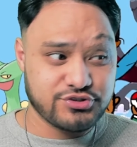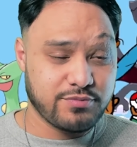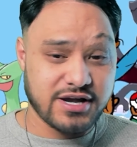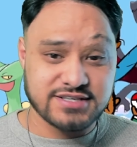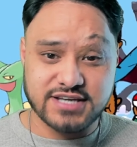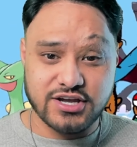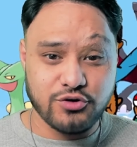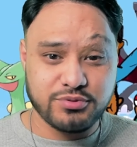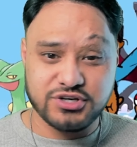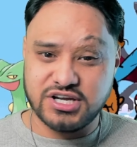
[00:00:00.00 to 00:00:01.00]
box I
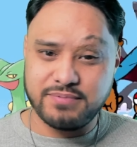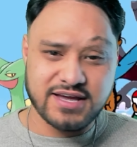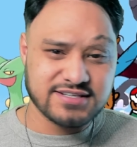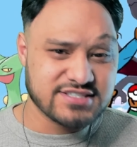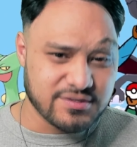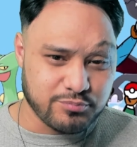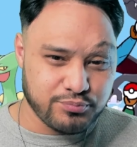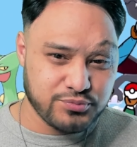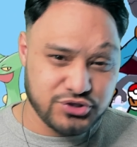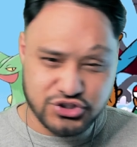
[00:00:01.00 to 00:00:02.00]
opened up had some
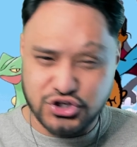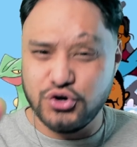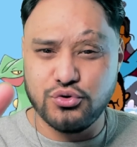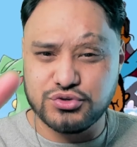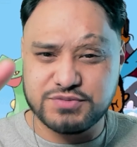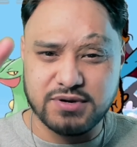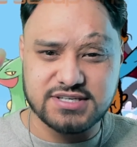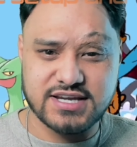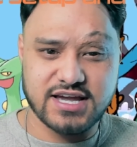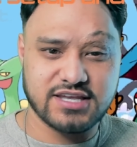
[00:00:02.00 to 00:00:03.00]
two
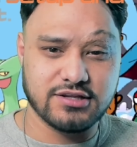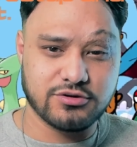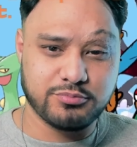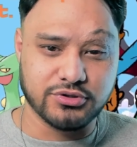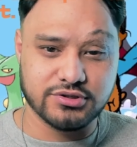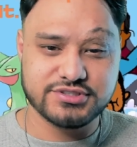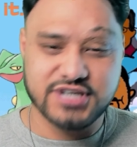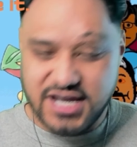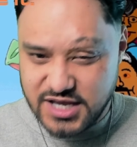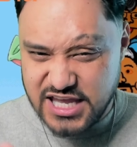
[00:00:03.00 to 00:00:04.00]
spectacular pulls.
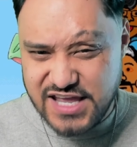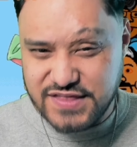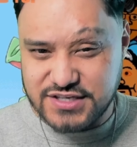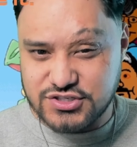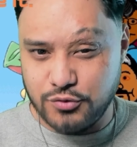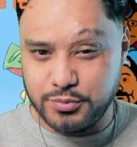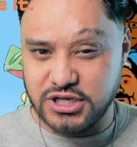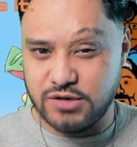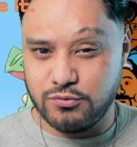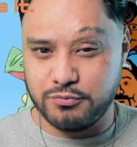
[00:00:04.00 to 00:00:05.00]
In this opening,
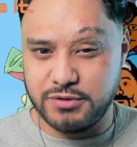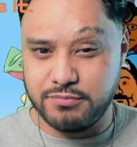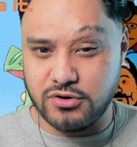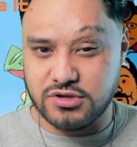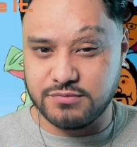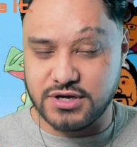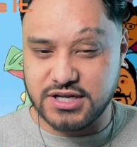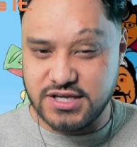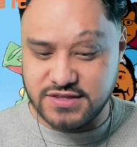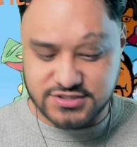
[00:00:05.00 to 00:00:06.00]
it won't be Pokemon.
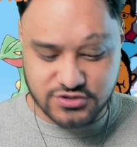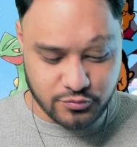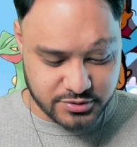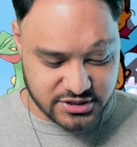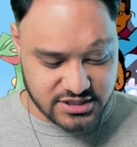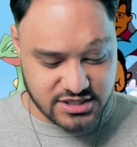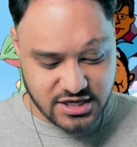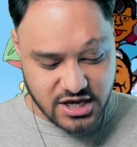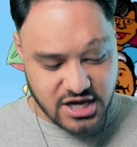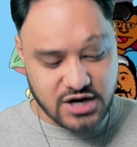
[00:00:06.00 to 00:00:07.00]
In this opening,
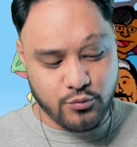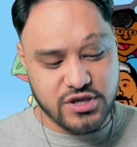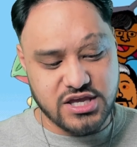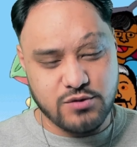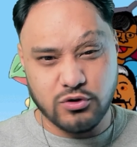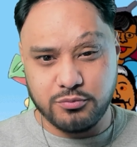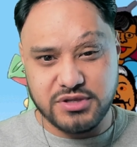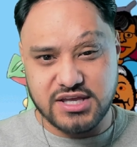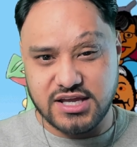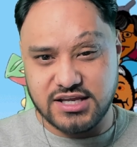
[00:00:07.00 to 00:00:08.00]
we will be
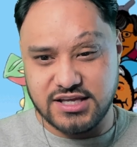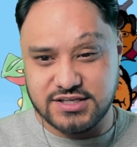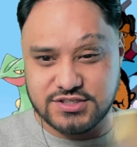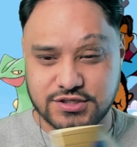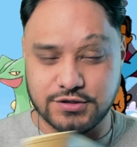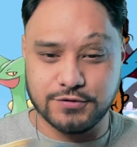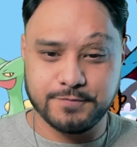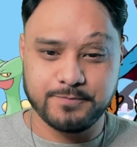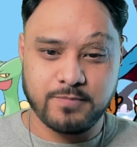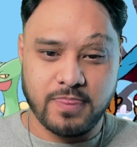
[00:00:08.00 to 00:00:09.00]
getting into
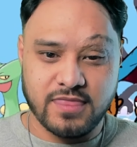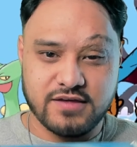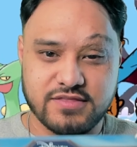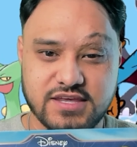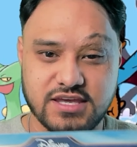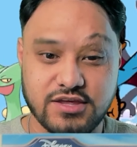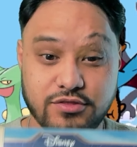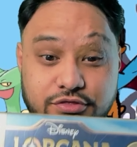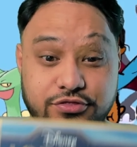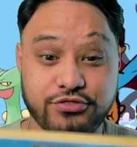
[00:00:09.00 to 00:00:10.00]
the
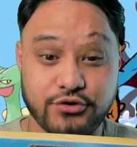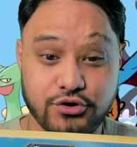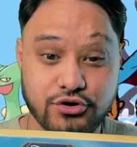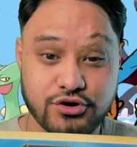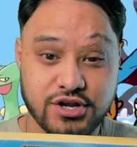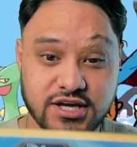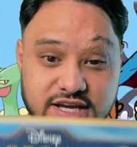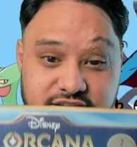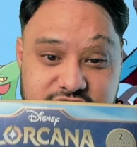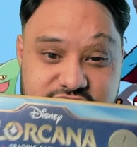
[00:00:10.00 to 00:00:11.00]
third
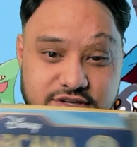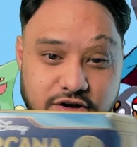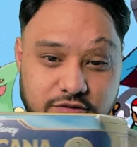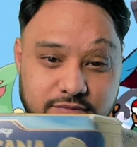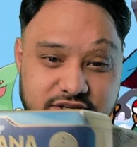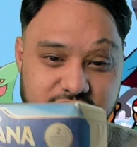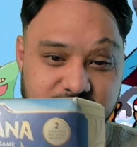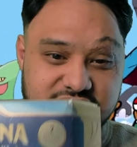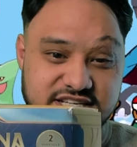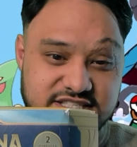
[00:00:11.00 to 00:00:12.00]
installment
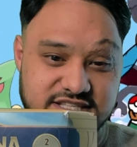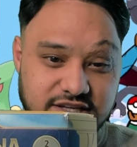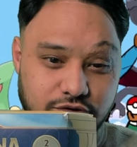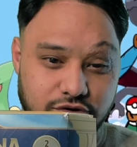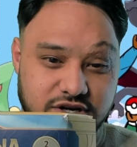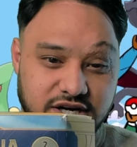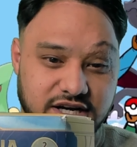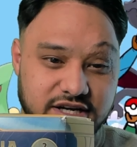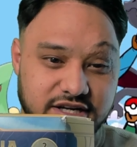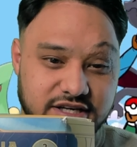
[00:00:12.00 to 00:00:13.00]
of Disney
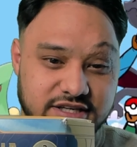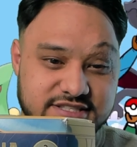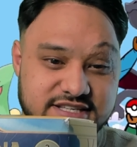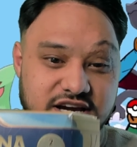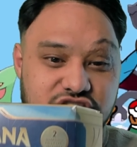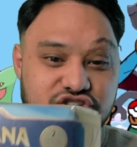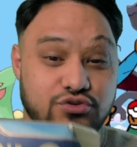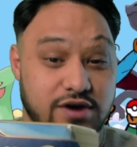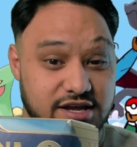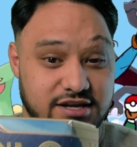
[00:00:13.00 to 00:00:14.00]
Lorcana's
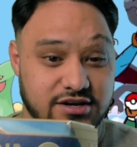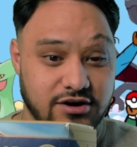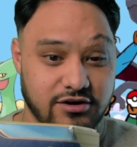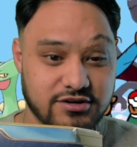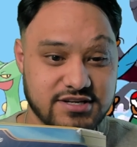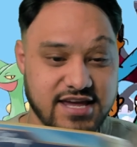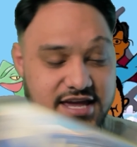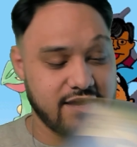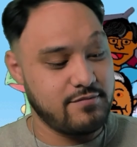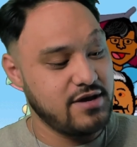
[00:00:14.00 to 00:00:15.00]
trading card
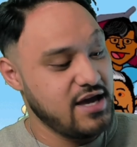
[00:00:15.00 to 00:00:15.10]
game